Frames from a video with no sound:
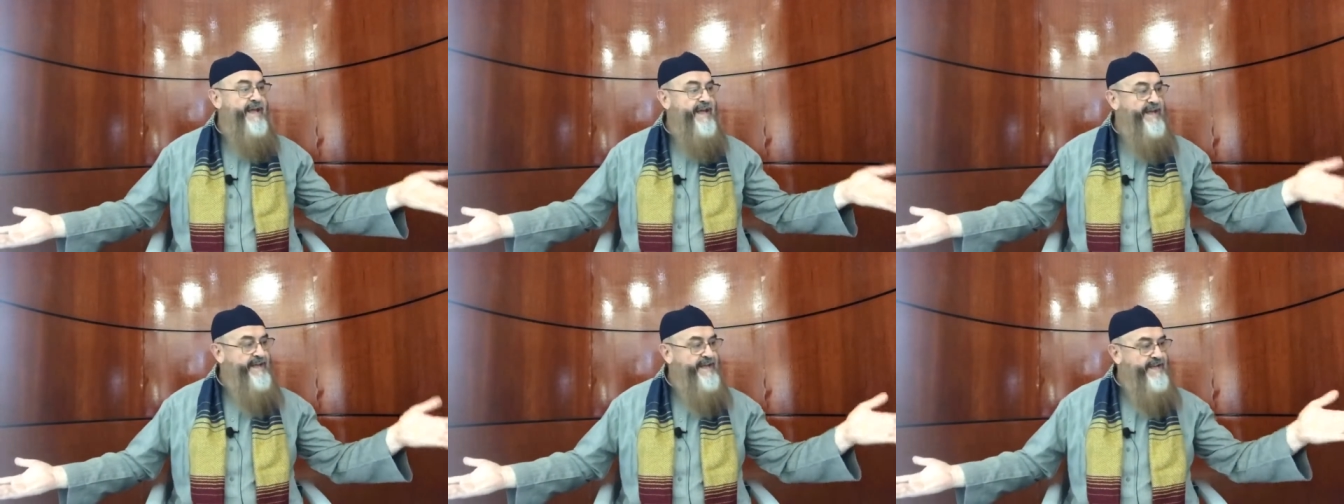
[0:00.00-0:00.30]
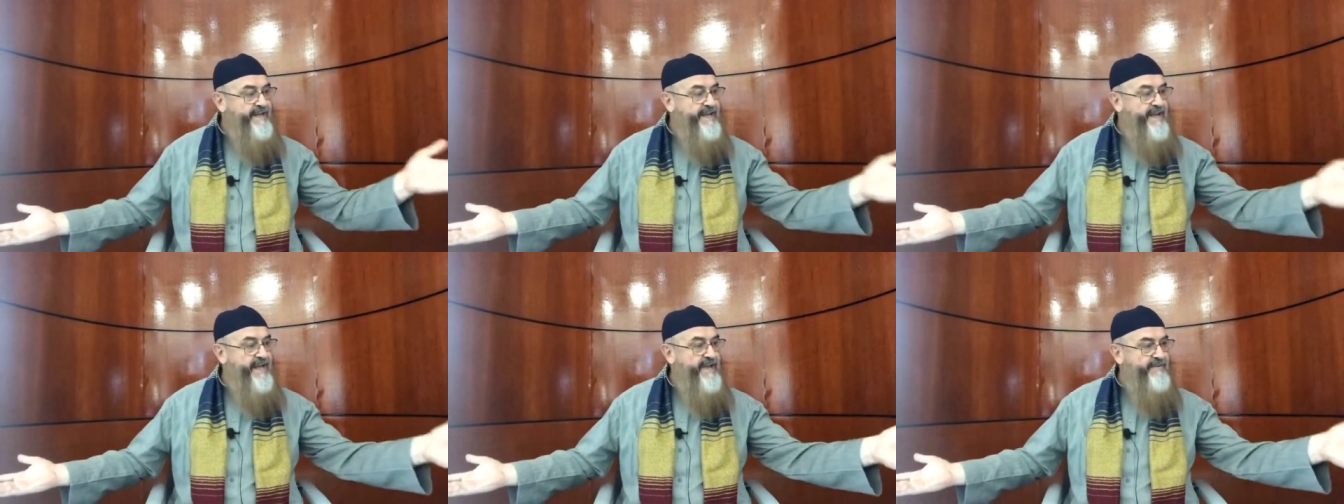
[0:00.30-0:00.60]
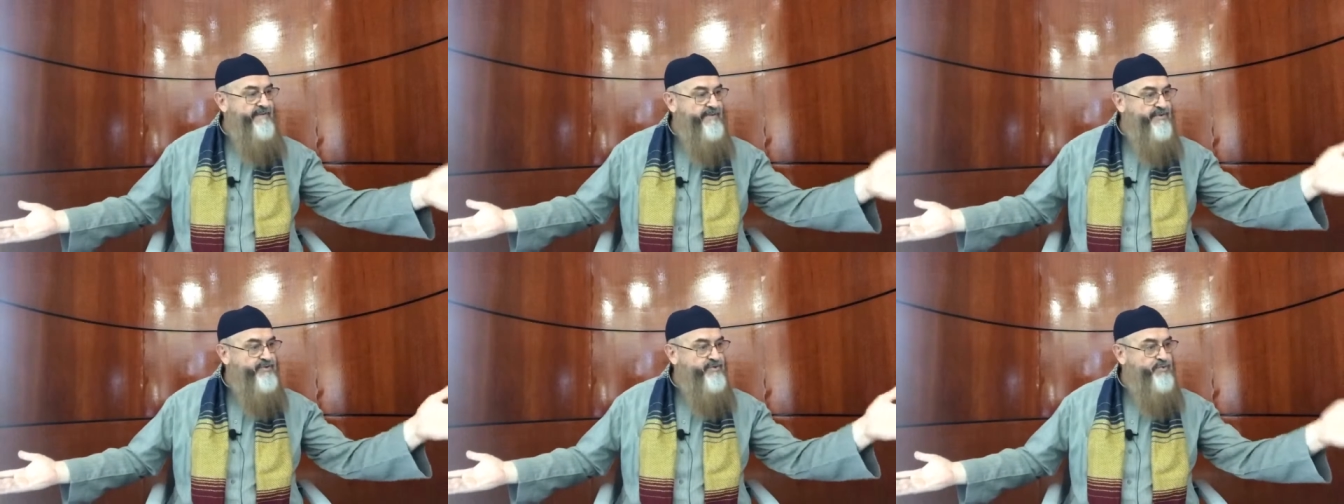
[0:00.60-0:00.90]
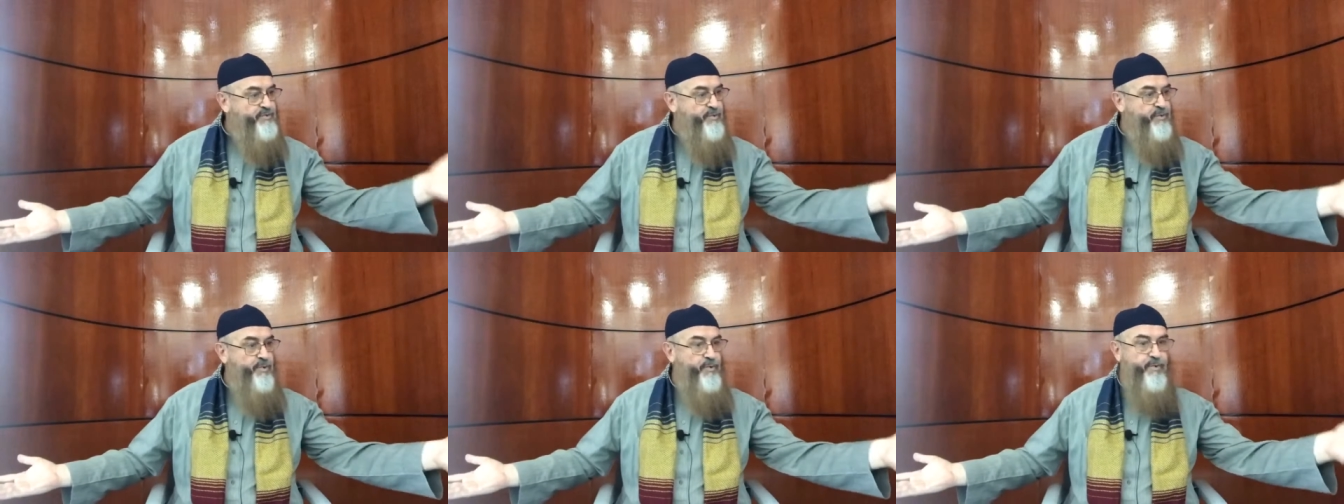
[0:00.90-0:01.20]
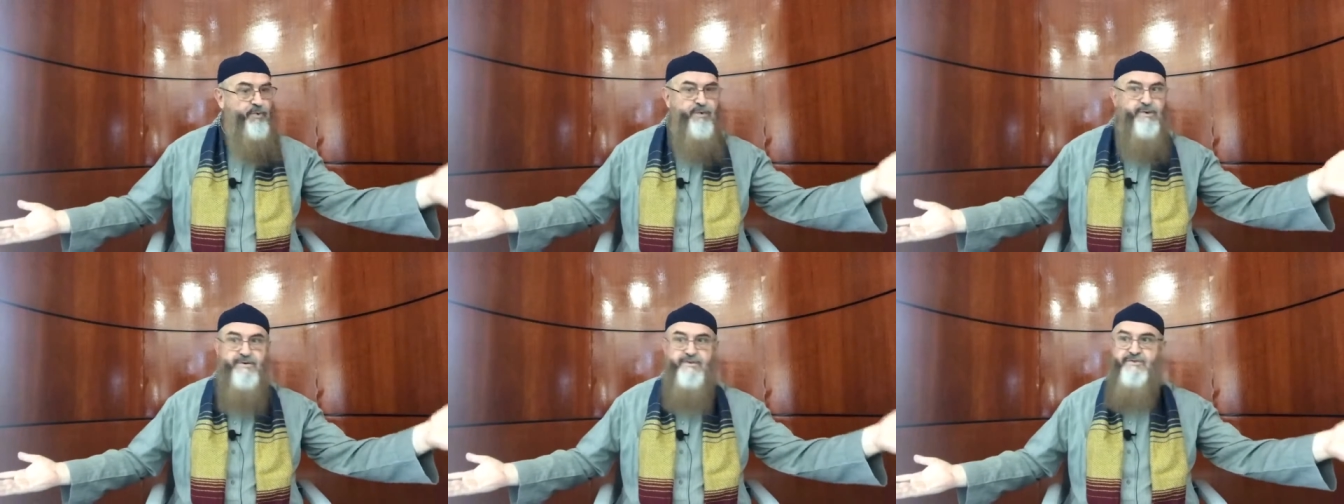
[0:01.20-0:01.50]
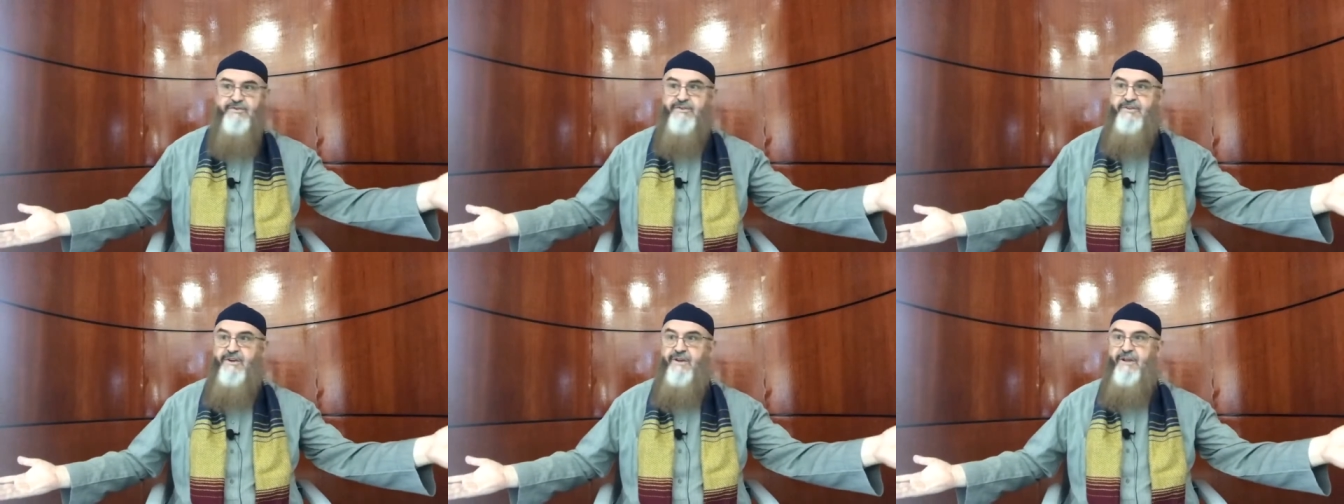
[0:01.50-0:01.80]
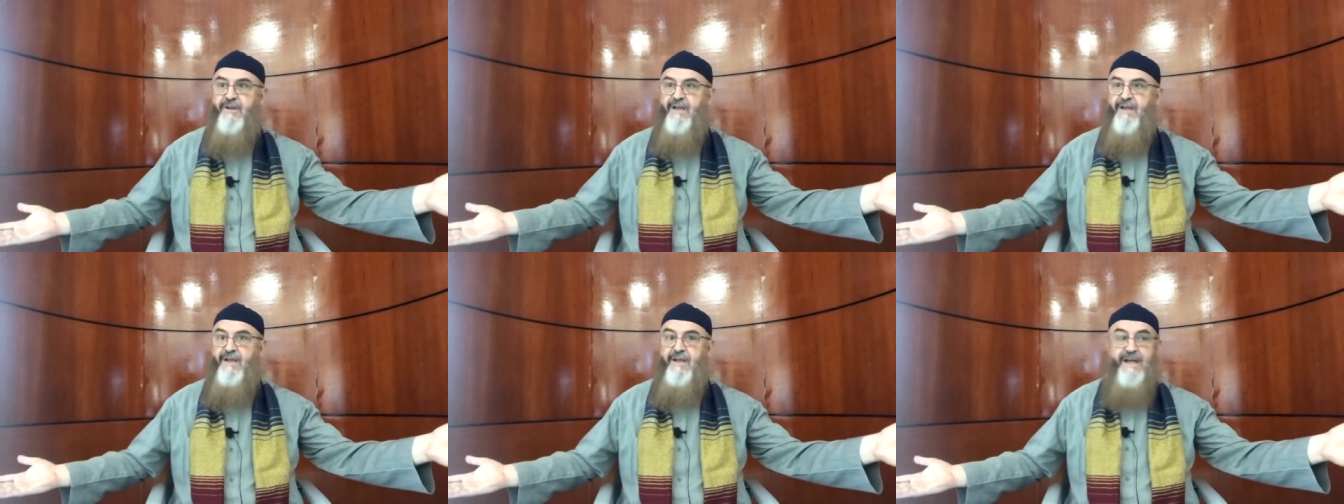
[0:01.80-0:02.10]
He gave us rules
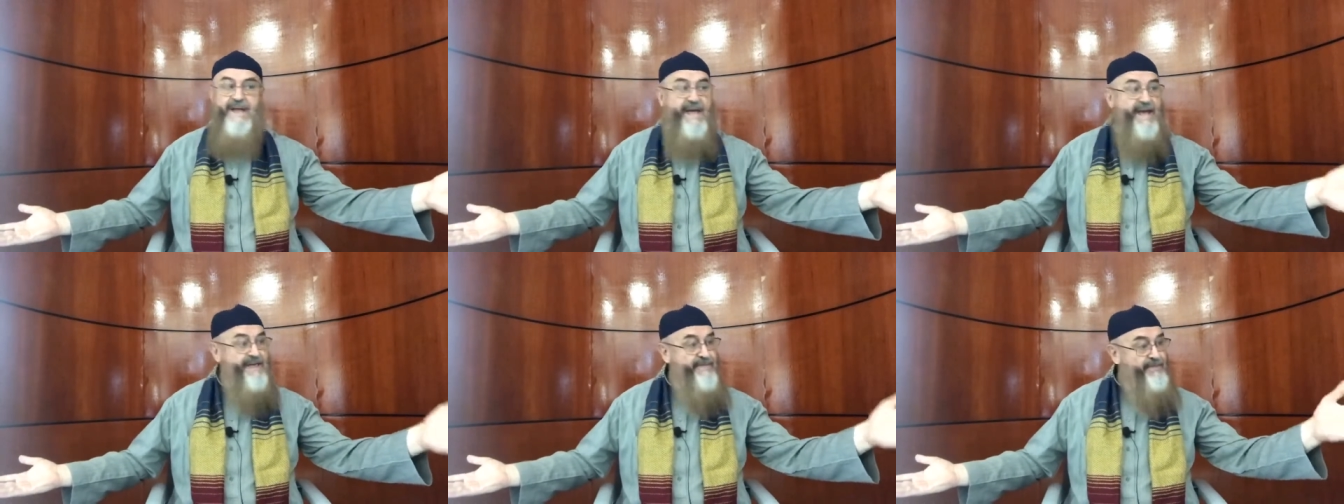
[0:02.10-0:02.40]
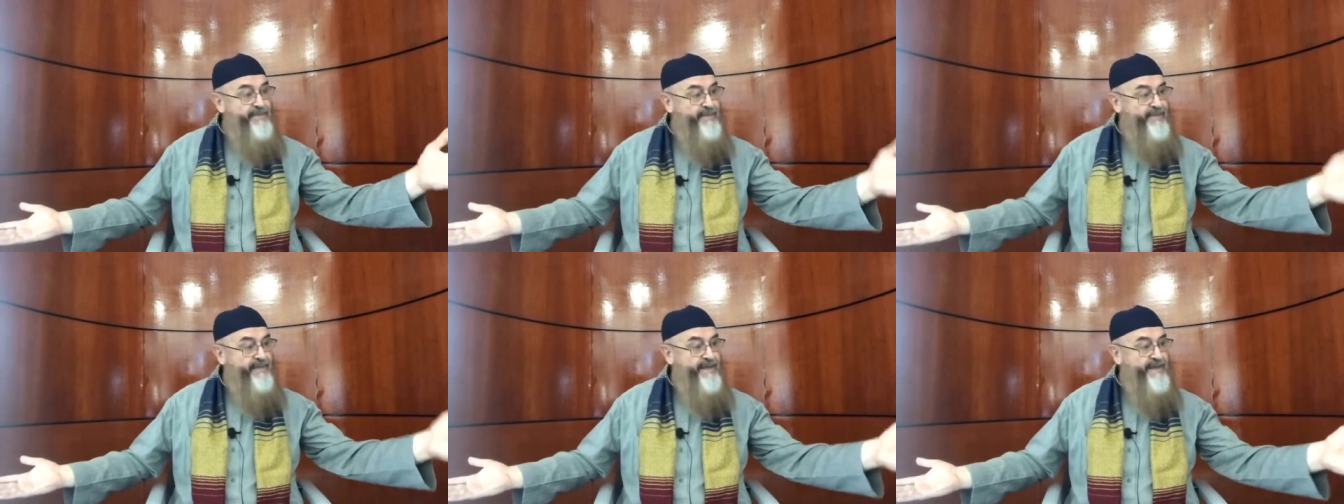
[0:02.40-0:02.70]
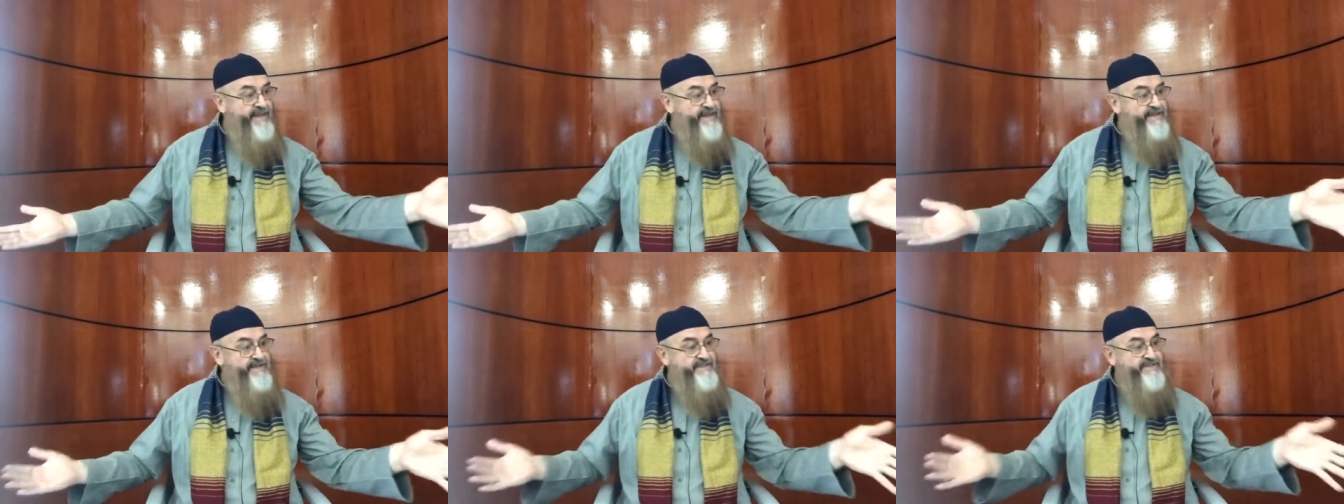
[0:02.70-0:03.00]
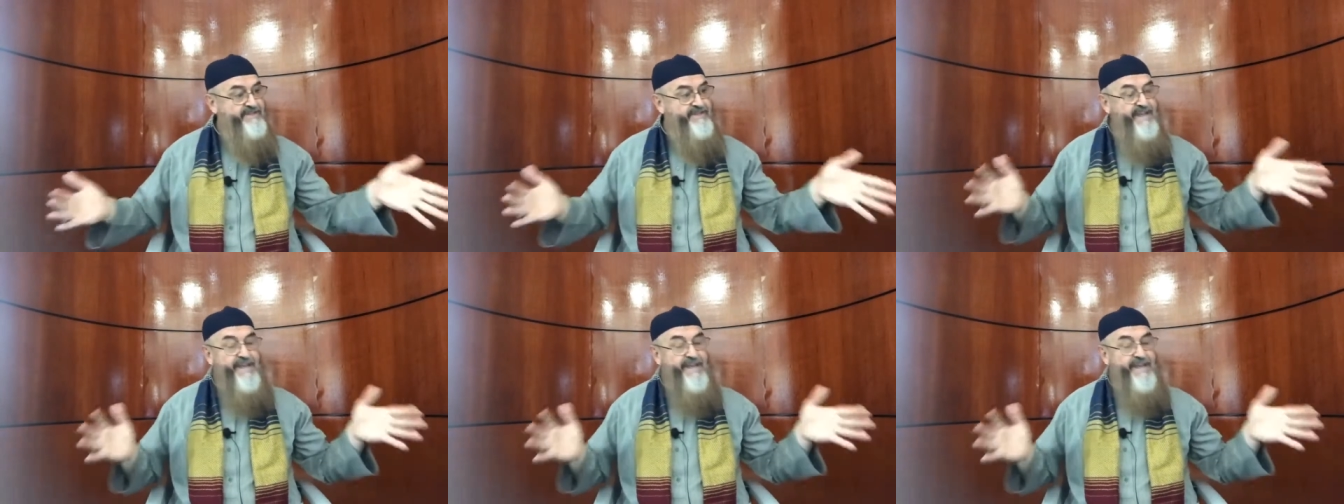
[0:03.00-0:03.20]
and things